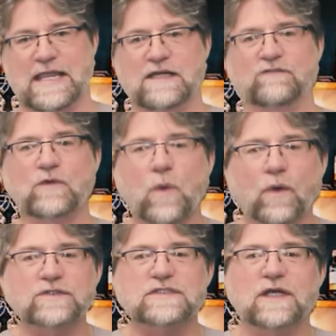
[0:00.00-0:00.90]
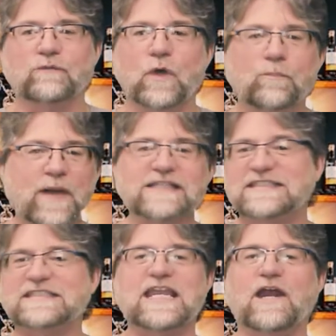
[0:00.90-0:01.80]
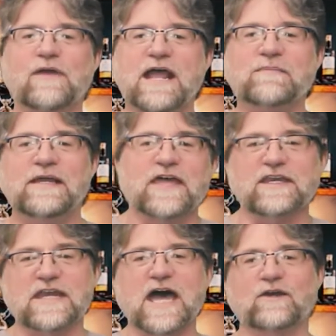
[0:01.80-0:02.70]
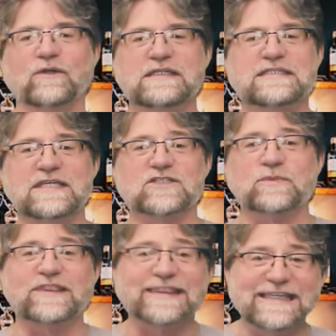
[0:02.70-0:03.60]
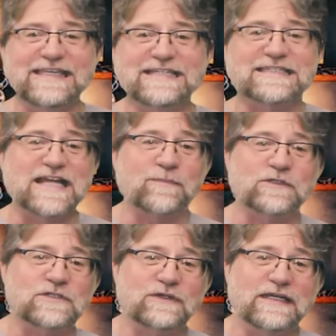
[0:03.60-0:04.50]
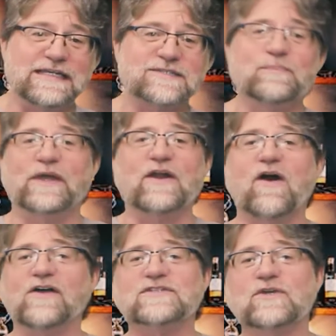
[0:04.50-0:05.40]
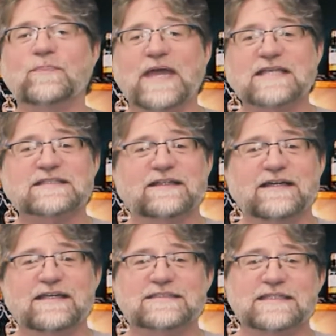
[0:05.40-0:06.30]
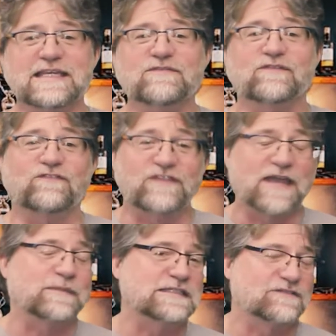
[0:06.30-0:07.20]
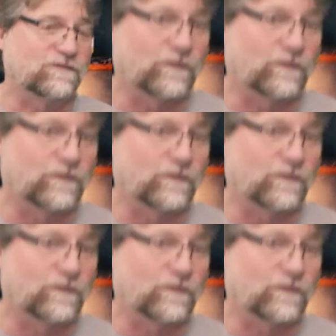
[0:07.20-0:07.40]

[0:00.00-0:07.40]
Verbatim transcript: And of course, a robust CRM that not only deals with leads and opportunities, but also past clients and even families and